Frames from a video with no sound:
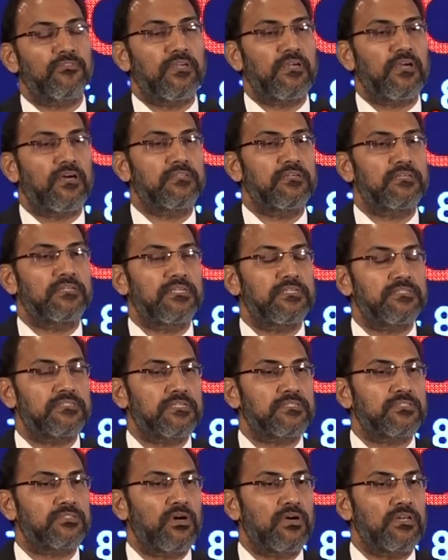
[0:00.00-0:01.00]
the other
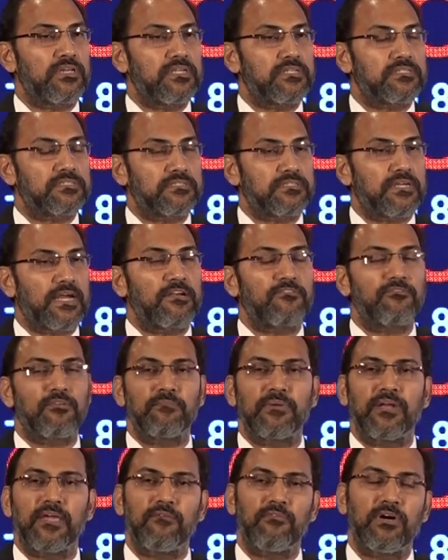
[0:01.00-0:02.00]
TCS colleagues right
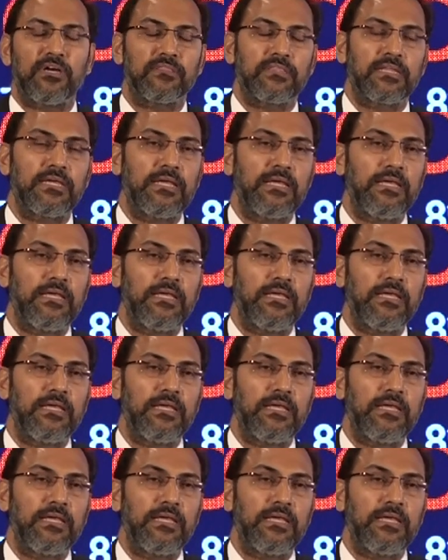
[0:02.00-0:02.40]
from day one.